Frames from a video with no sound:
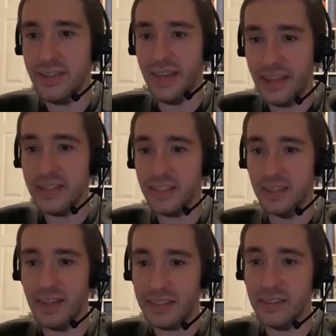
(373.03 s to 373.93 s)
the
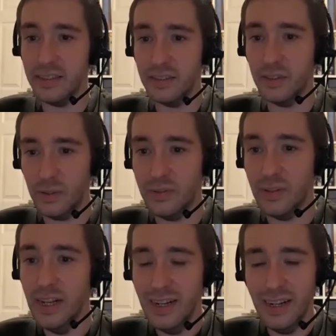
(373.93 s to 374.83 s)
insights, sort of
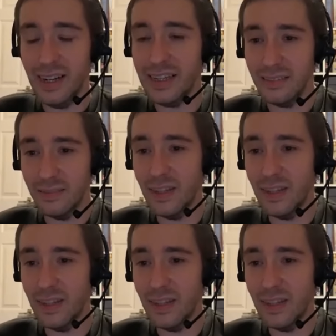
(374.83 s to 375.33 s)
like